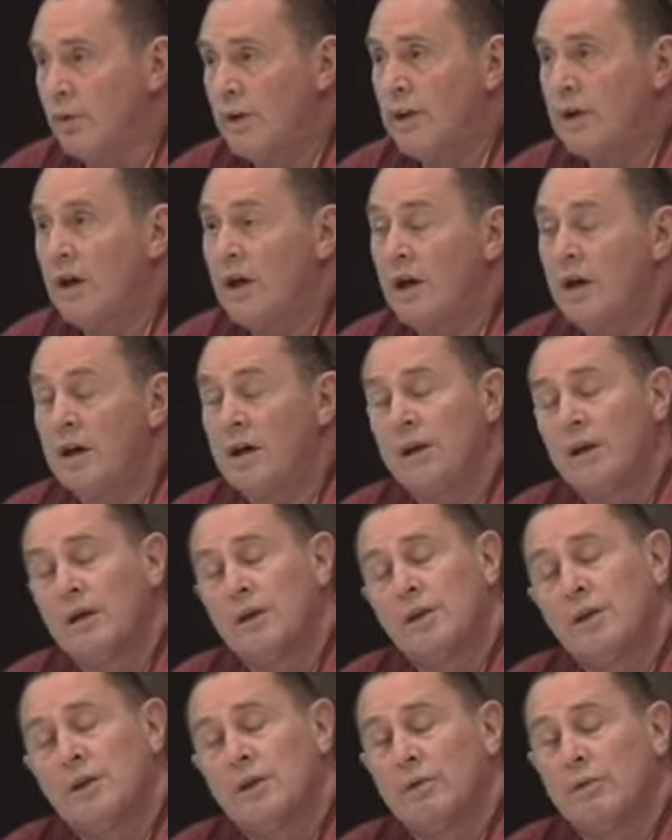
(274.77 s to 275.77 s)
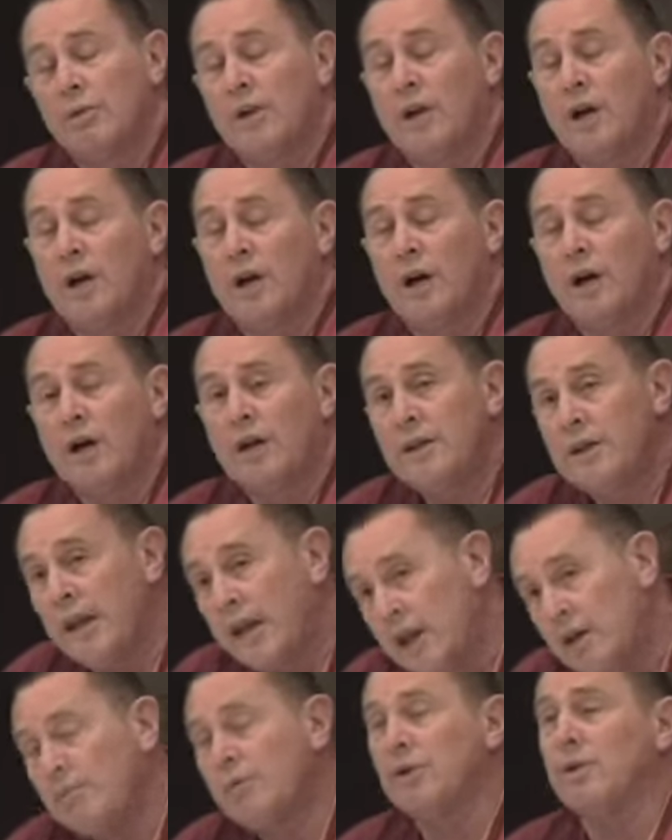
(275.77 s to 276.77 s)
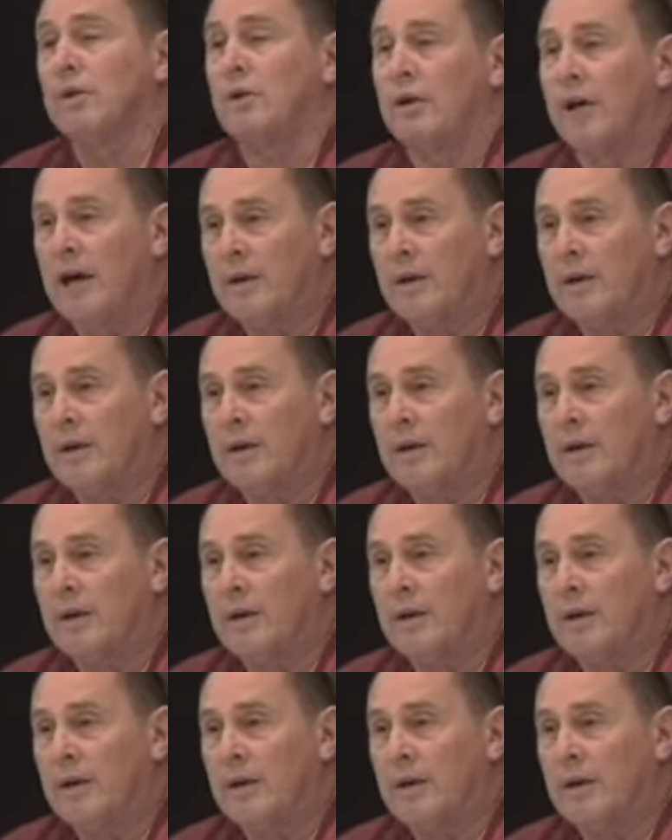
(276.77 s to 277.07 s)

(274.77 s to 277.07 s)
We are unable